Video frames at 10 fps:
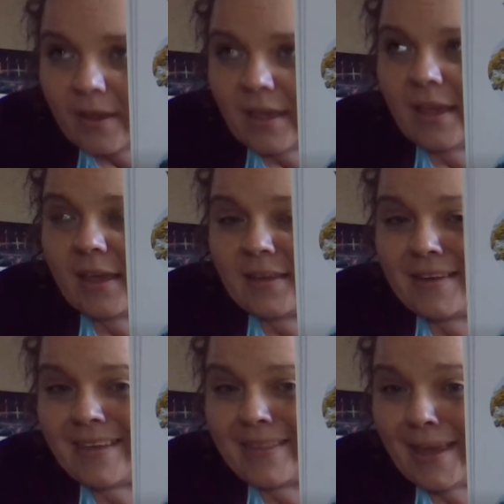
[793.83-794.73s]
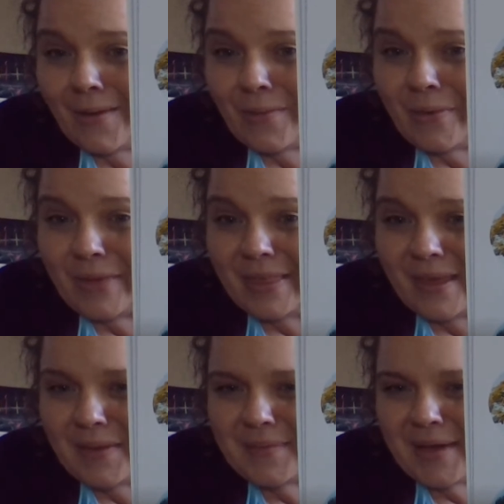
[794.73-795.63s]
And they are what we
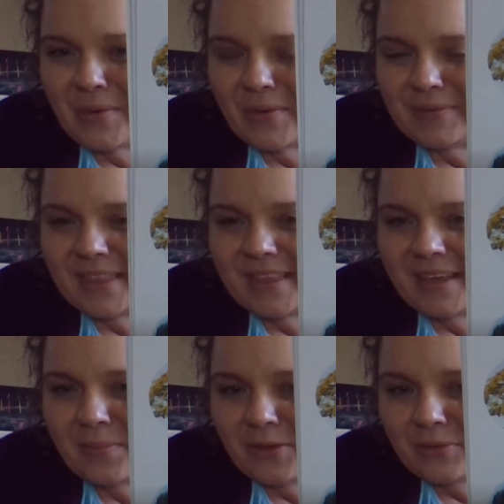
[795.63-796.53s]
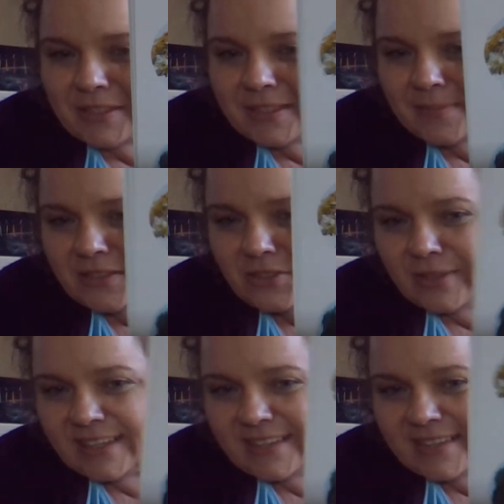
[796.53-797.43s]
think about when we think about Christmas
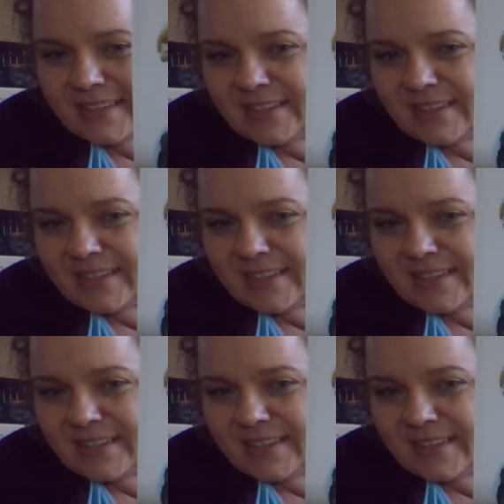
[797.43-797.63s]
trees.